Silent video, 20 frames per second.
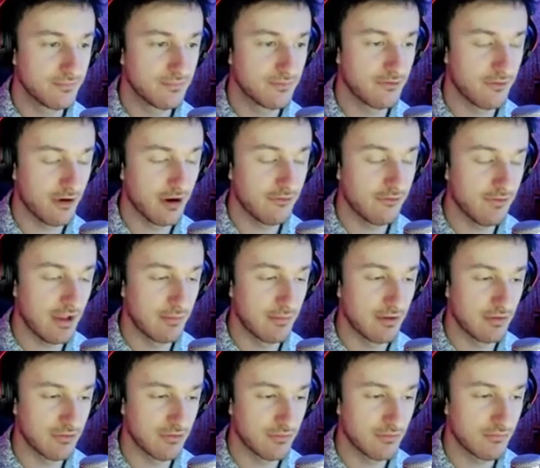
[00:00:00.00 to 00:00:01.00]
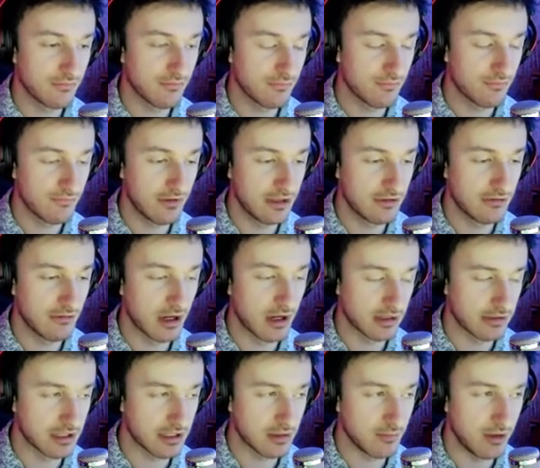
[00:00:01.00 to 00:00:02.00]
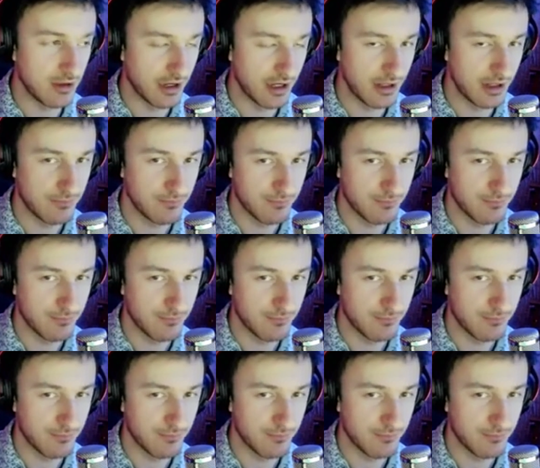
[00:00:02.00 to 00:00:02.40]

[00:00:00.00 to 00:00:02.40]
Very famous in the Rocket League community.